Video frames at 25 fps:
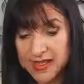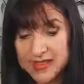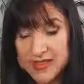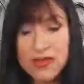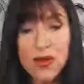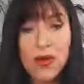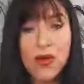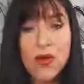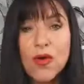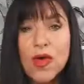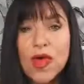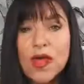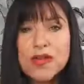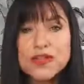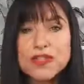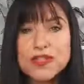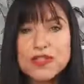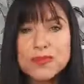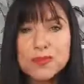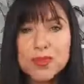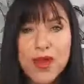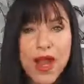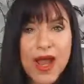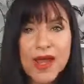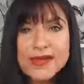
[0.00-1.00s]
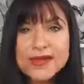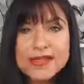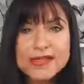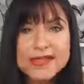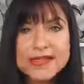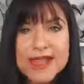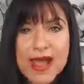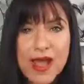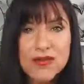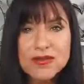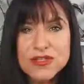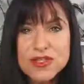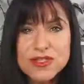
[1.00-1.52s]
So just
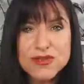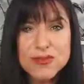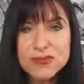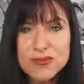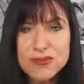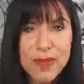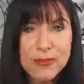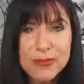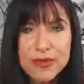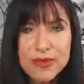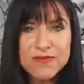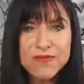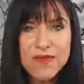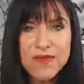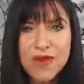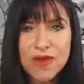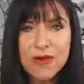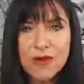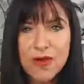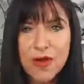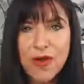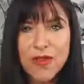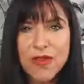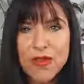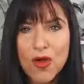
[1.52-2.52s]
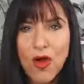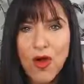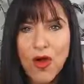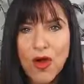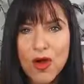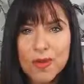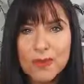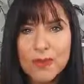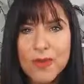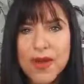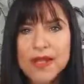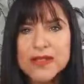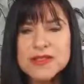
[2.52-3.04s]
practice now, just rapid fire on the
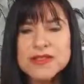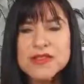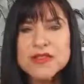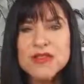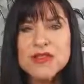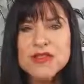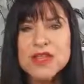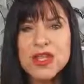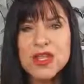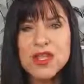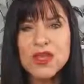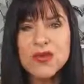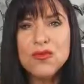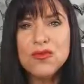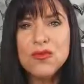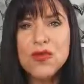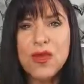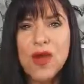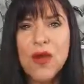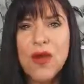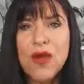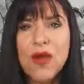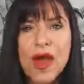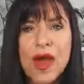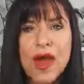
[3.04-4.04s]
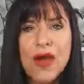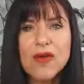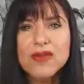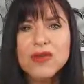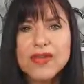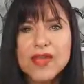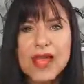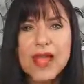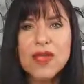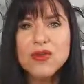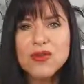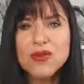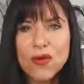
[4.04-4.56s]
heart button so that you know how to
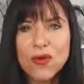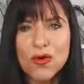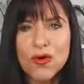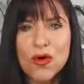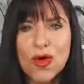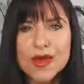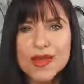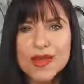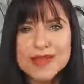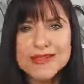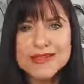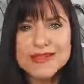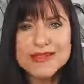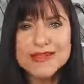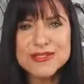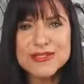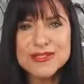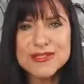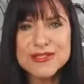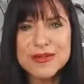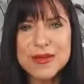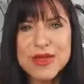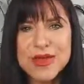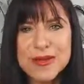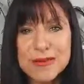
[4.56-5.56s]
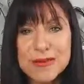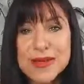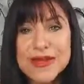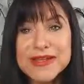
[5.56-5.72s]
get your audience to do it.